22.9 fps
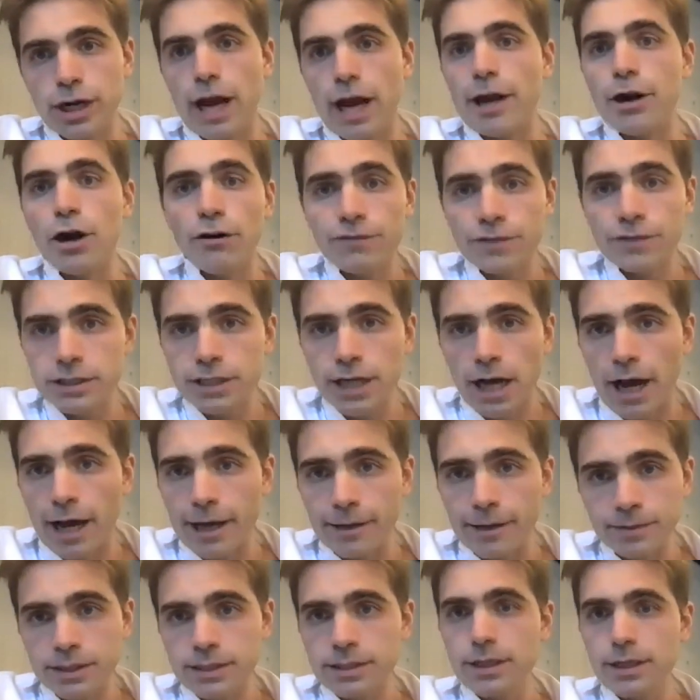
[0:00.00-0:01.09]
and
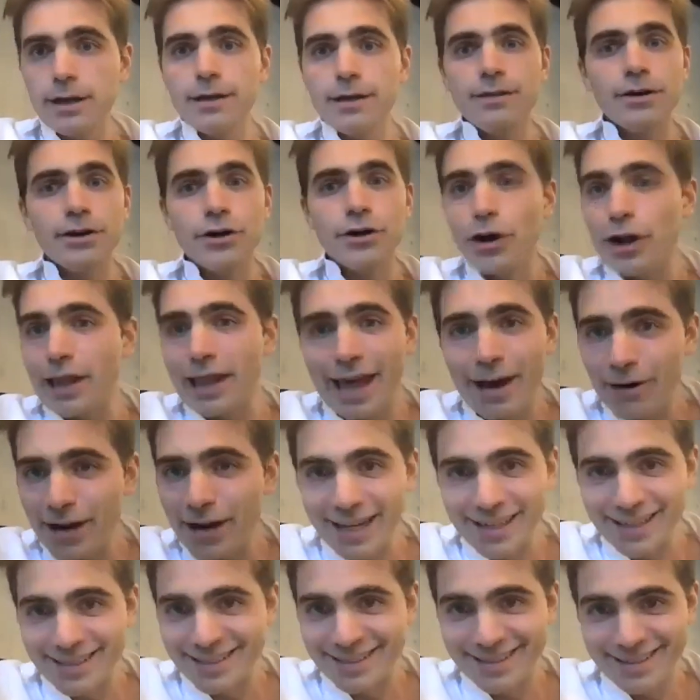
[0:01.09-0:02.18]
oftentimes they're not allowed
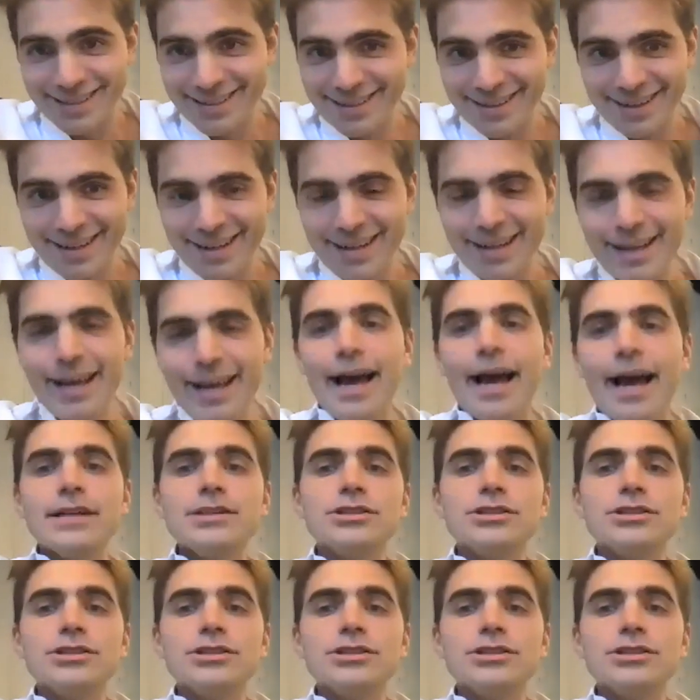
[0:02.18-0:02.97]
in. And